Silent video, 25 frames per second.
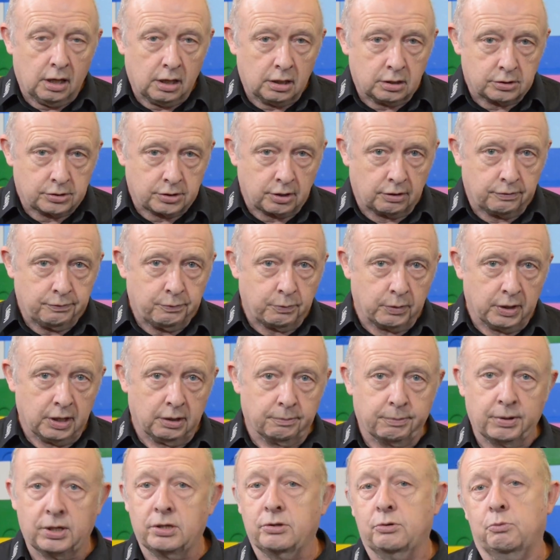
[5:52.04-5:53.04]
software,
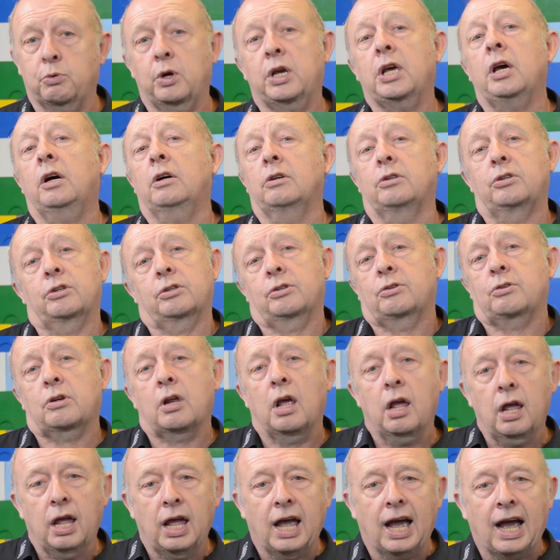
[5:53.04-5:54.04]
because we can't just
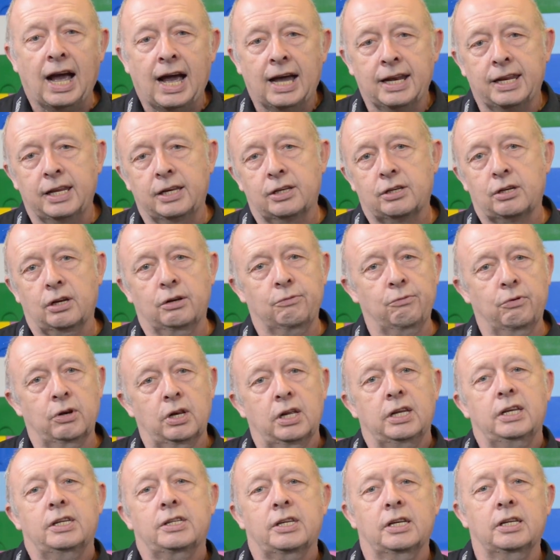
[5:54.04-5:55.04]
add it and
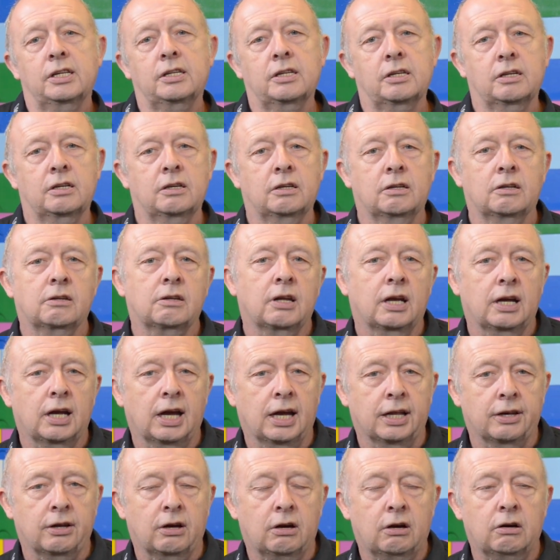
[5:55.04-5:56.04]
release it
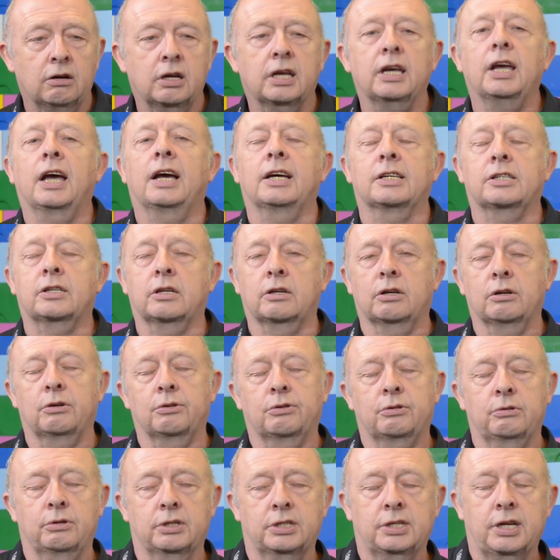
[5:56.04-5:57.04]
ad hoc. It has to go
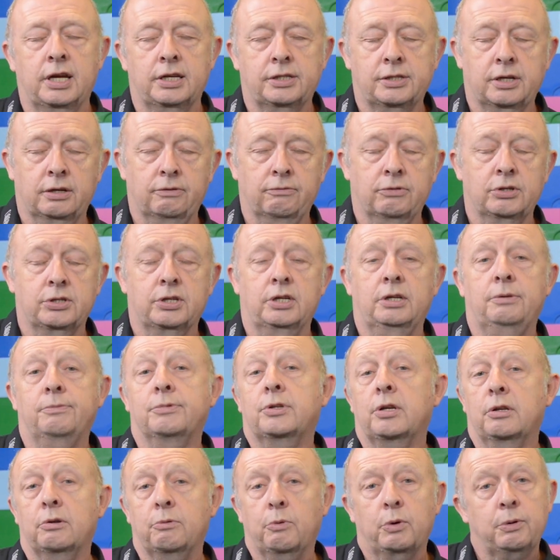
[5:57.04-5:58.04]
through a testing regime
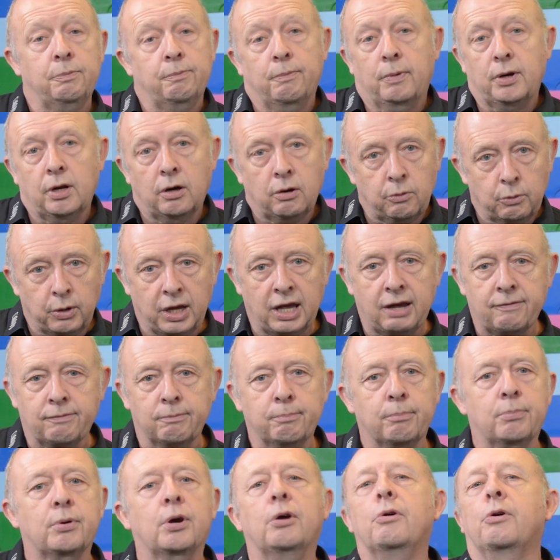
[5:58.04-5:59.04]
so that we know we
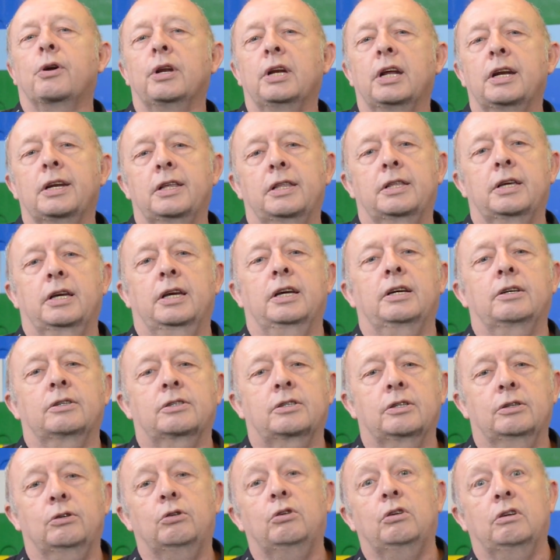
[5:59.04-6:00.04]
haven't broken anything
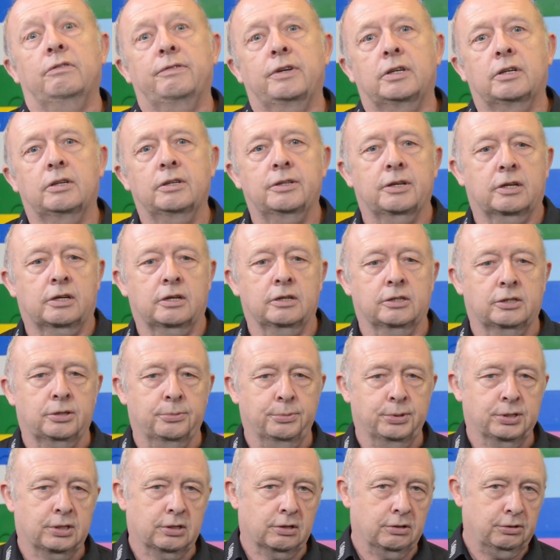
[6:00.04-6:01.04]
else and all of our other
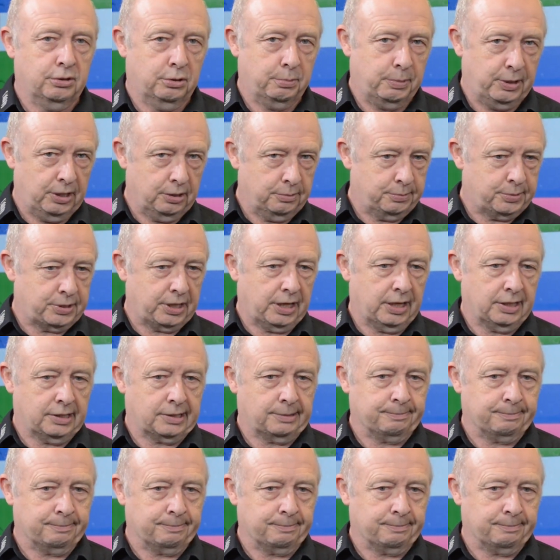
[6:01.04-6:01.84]
customers are going to be upset.